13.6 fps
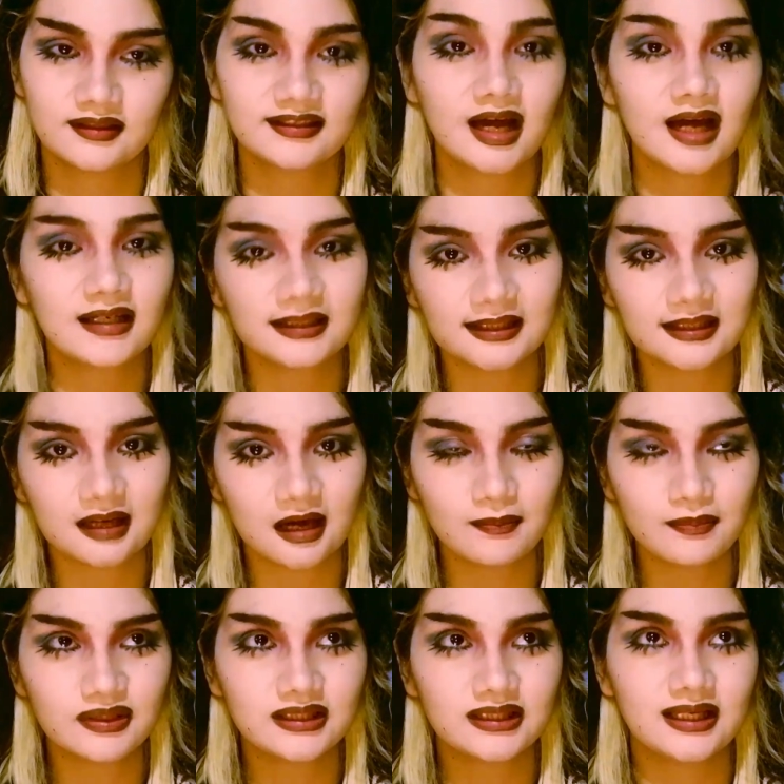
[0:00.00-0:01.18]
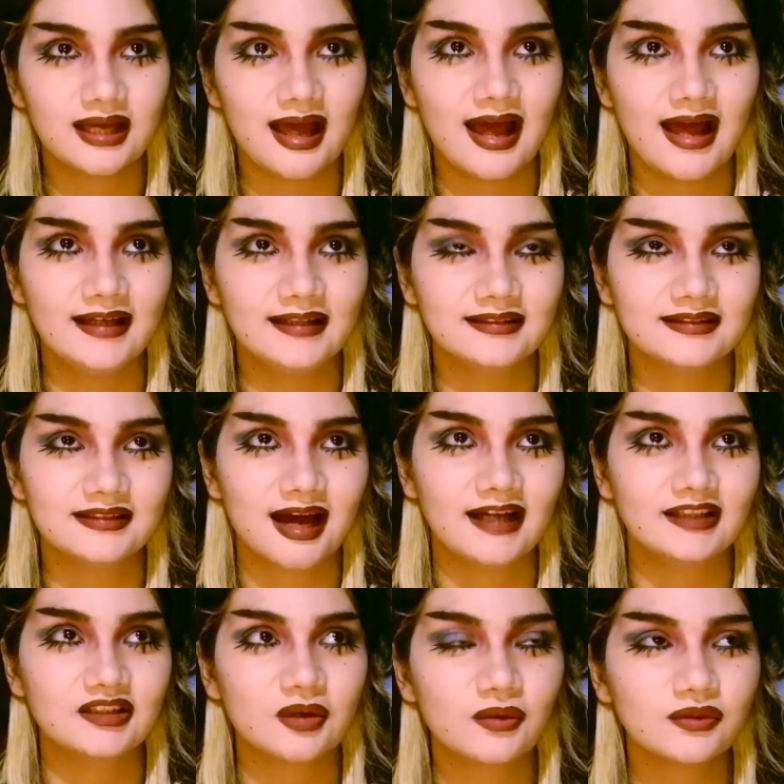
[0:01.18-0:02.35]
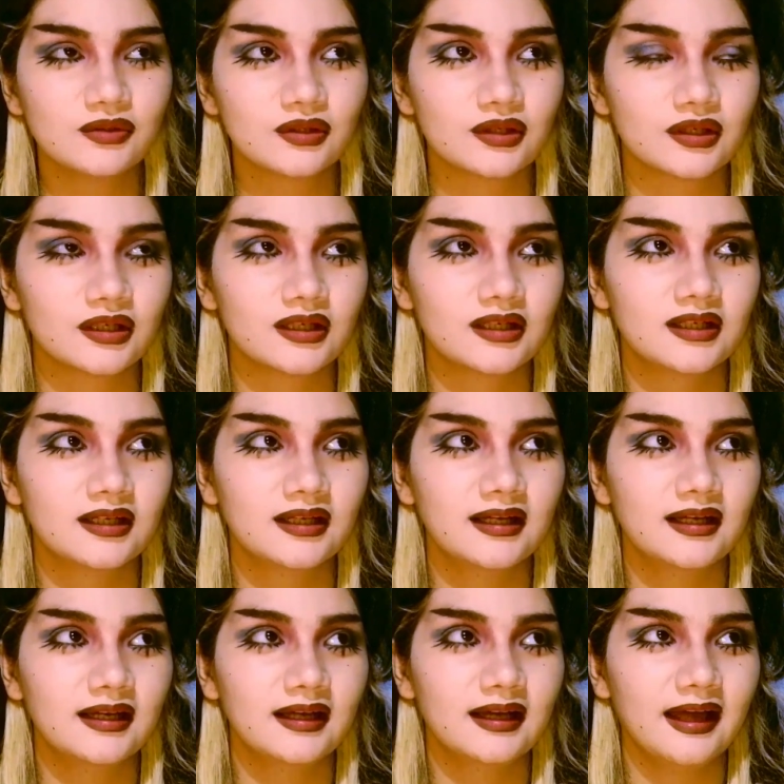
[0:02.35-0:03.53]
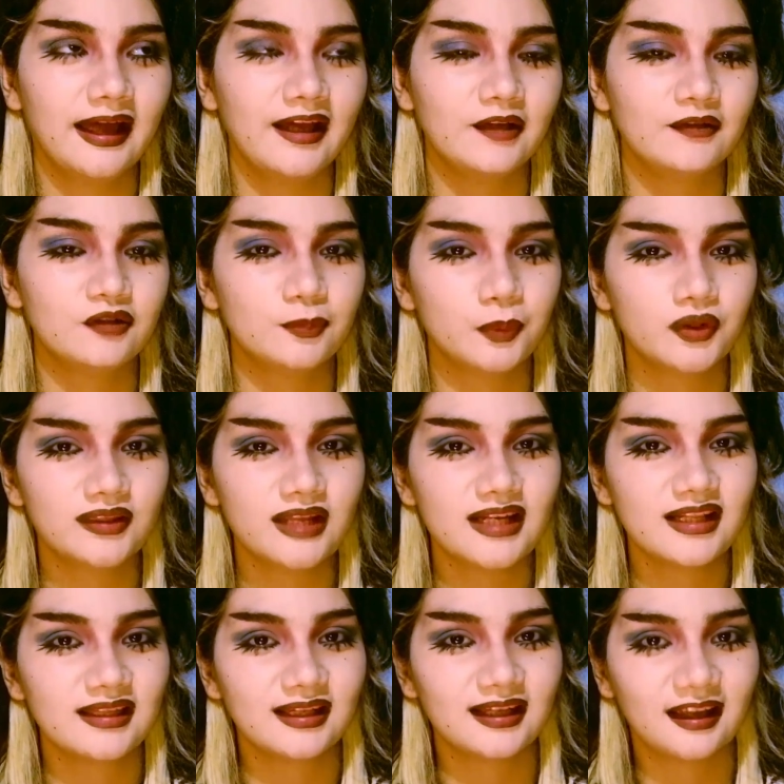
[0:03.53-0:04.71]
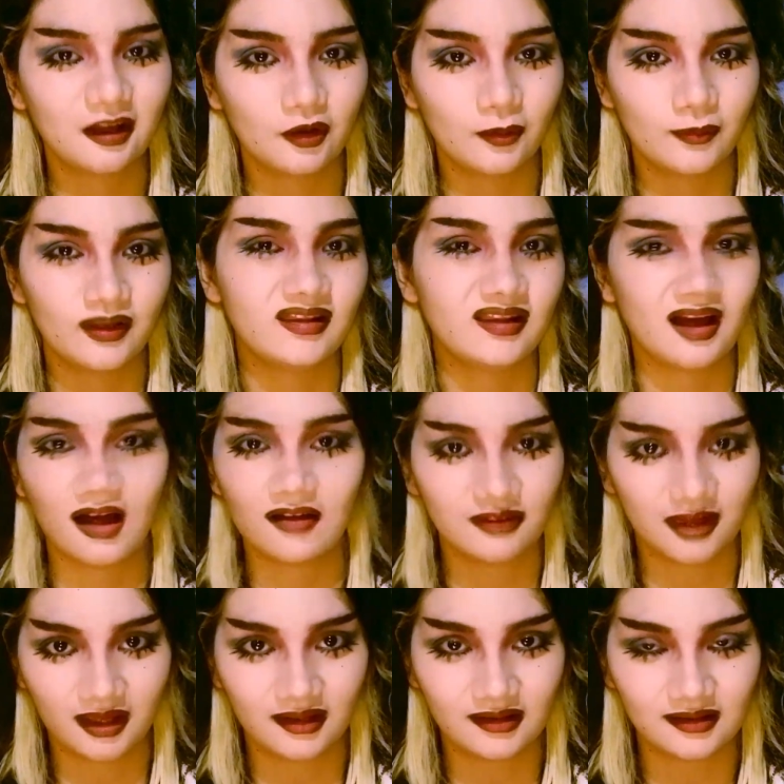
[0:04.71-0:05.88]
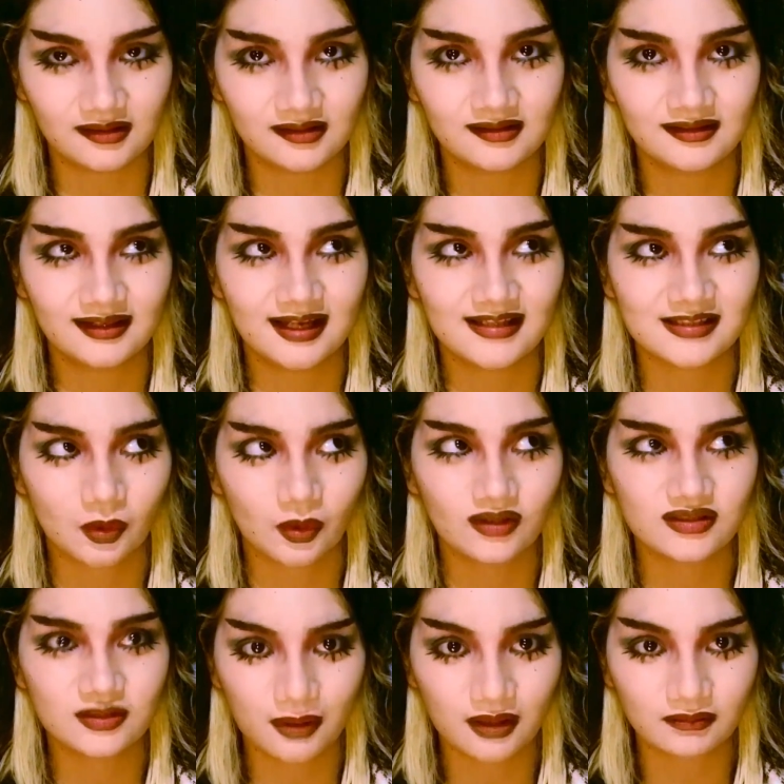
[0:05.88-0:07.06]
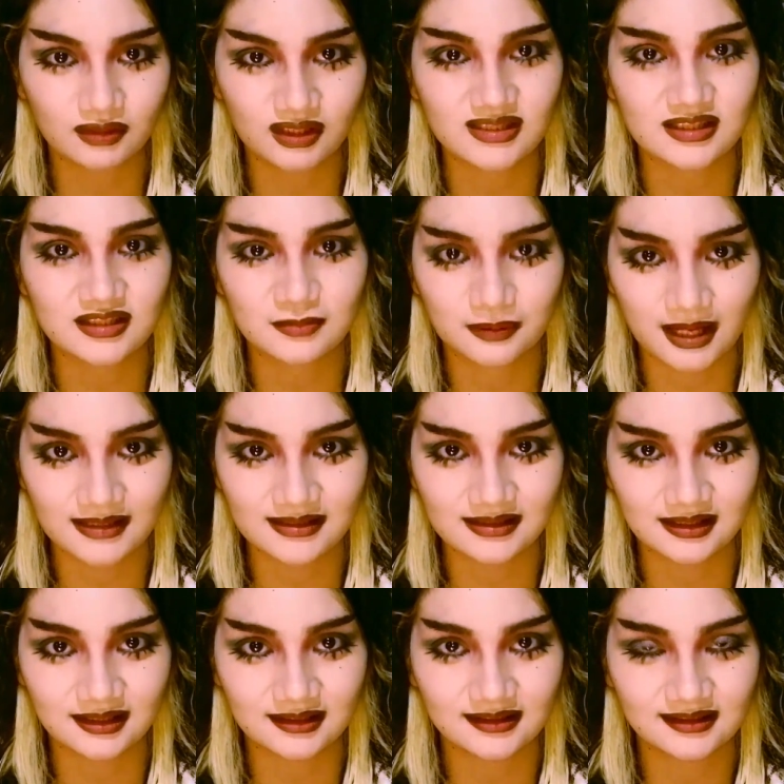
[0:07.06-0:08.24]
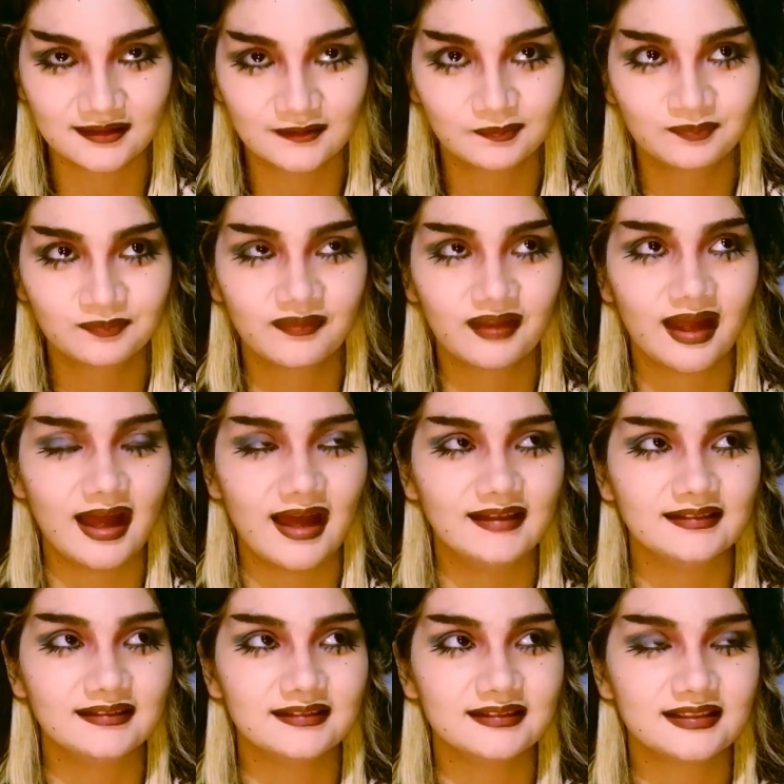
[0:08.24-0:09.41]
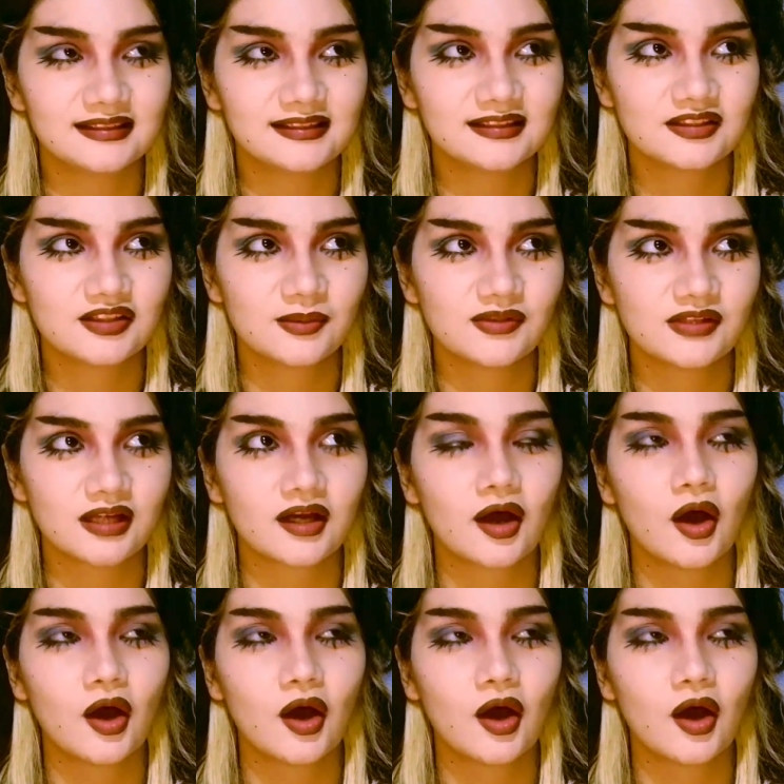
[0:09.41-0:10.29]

cutting it up, and I told her, hey, if you put that in the kiln in the oven, it's going to melt because it's plastic. And she was like,